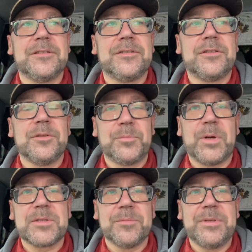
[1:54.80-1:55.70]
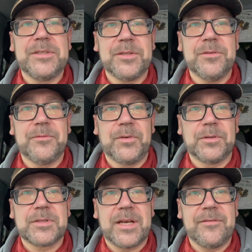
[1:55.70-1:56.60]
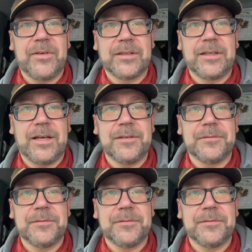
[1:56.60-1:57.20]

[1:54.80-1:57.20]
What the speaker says: could possibly do full-time van